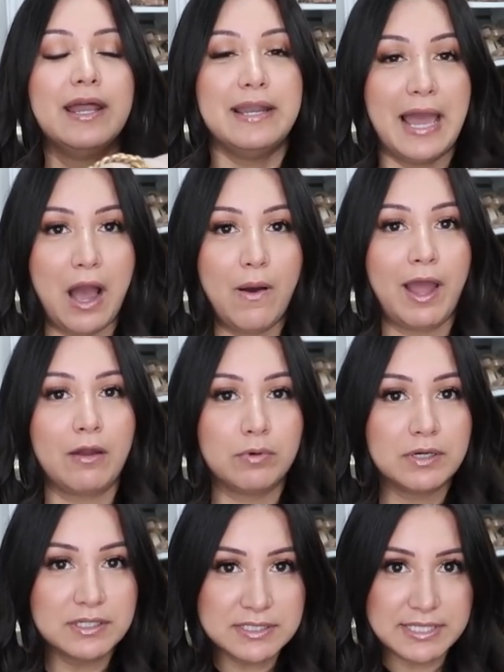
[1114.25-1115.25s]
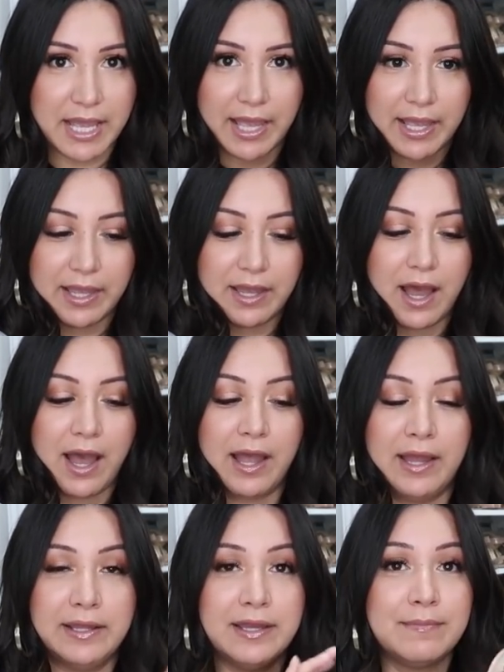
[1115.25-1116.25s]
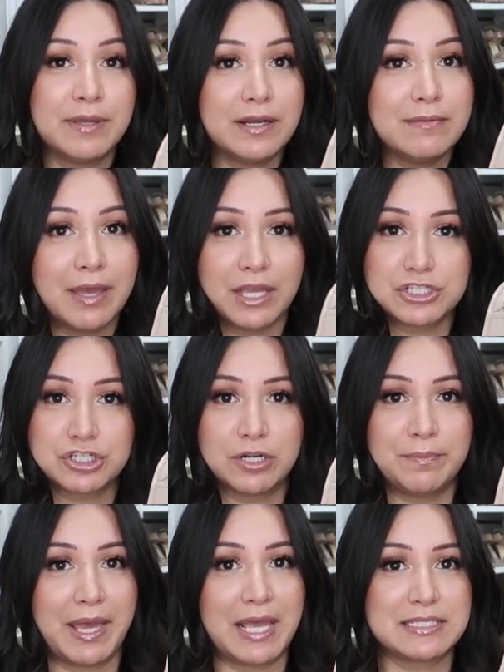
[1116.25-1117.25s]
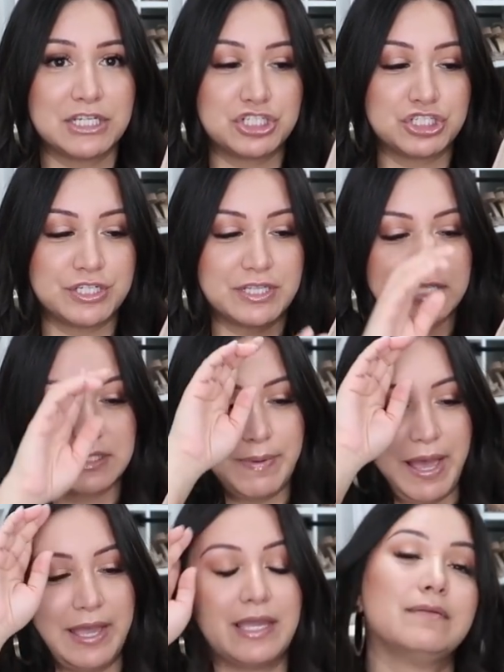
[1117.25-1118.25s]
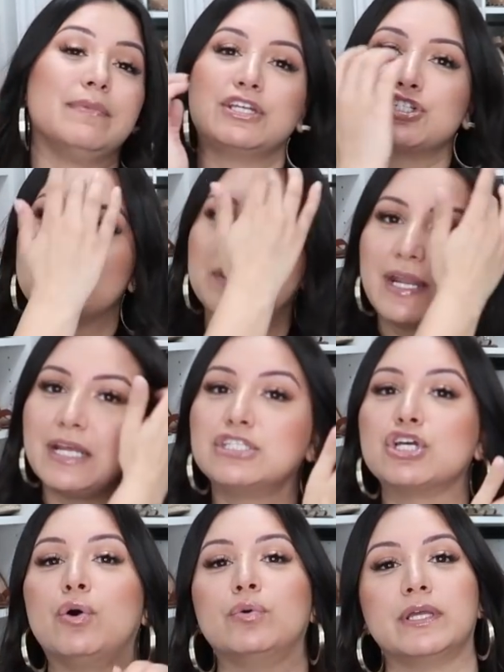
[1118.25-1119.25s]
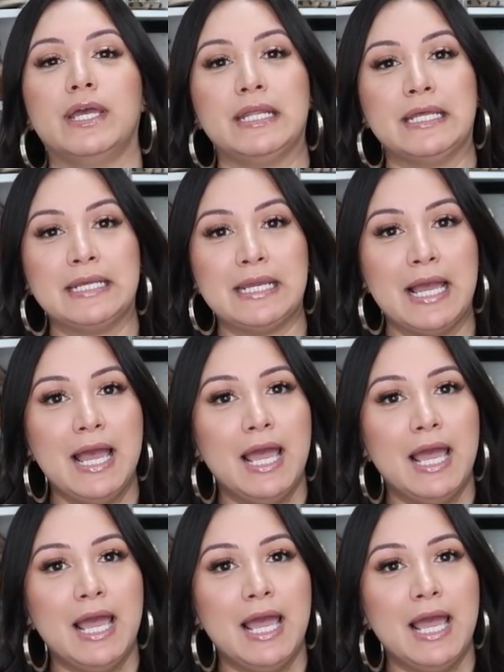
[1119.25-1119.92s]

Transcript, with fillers: Now, I will say I am gonna make sure to pay attention to this bag and make sure that I don't get any